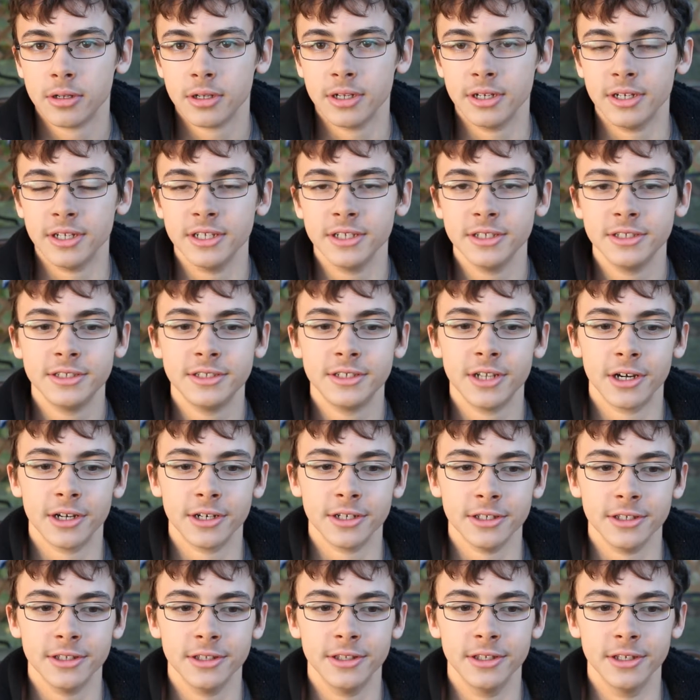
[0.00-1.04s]
and he
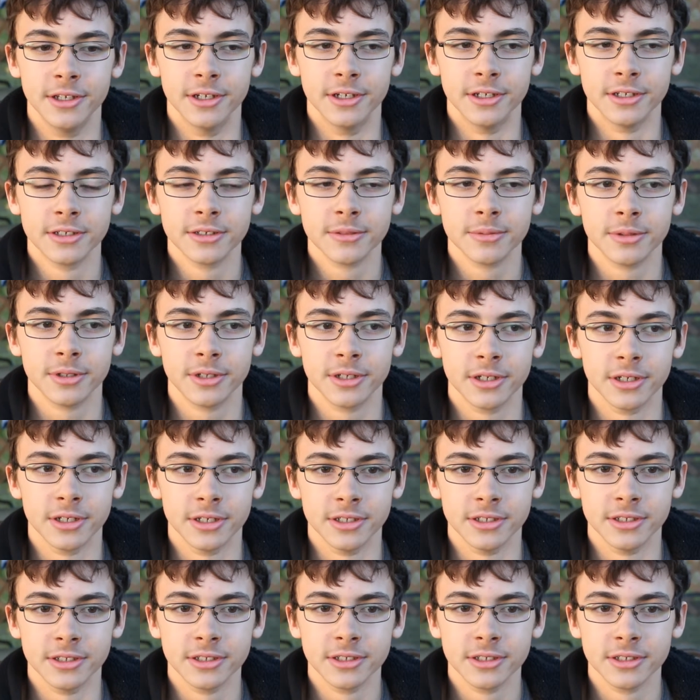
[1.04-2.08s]
studied this
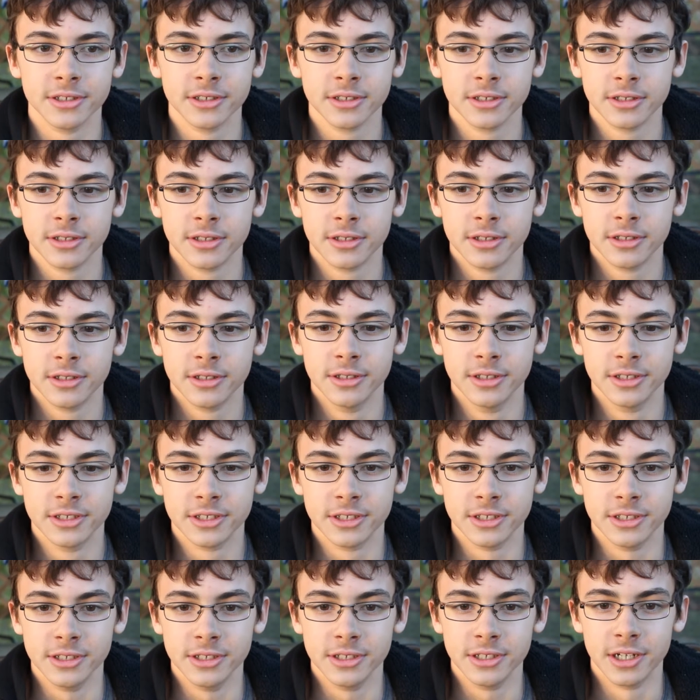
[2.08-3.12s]
because this
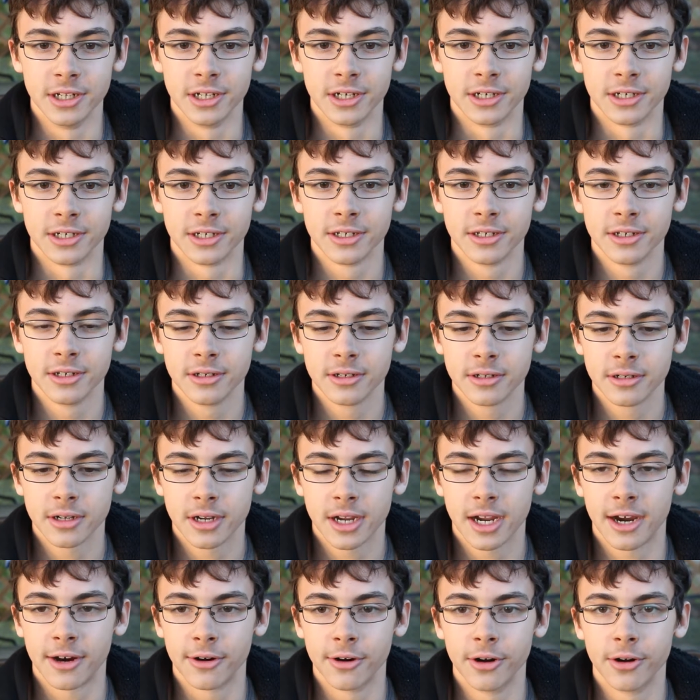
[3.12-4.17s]
is like
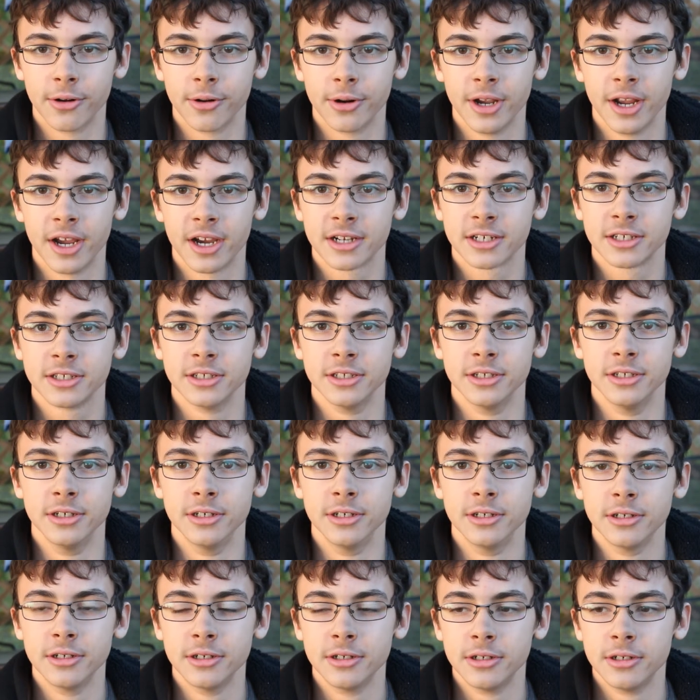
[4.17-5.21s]
how it reacted
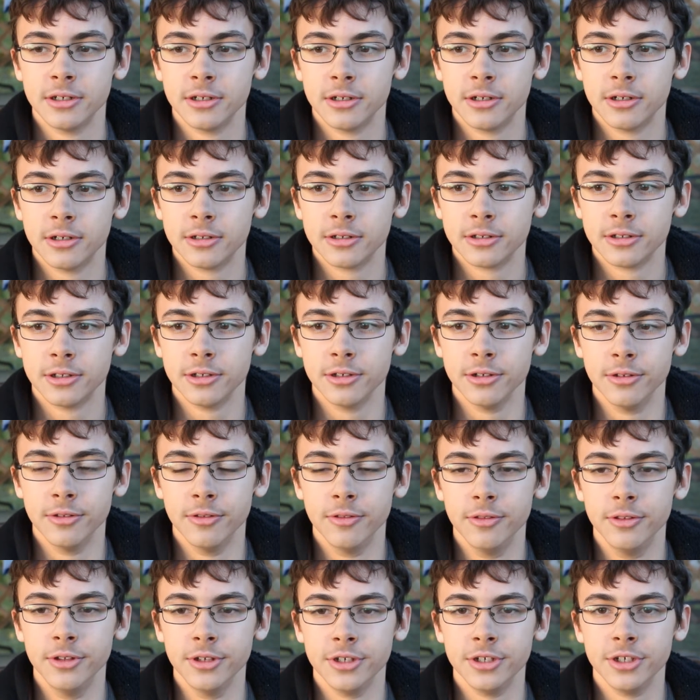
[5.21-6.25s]
to
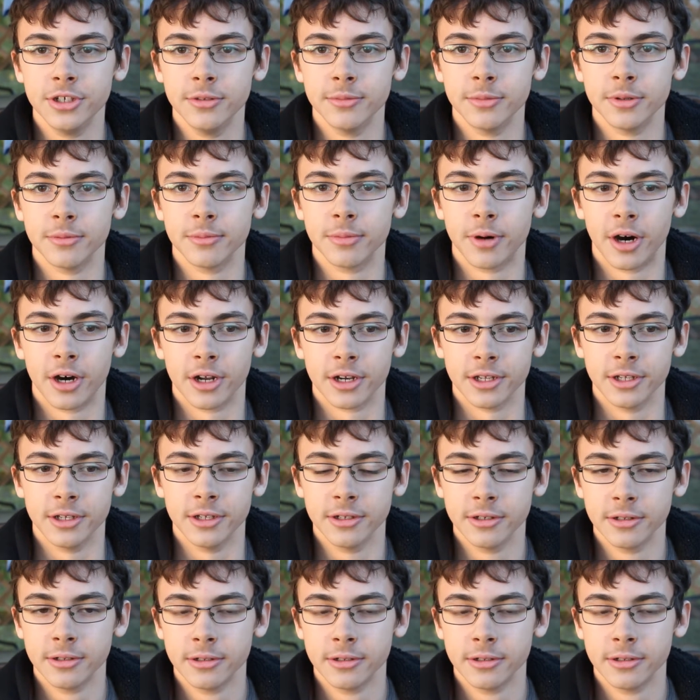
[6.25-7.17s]
the human body.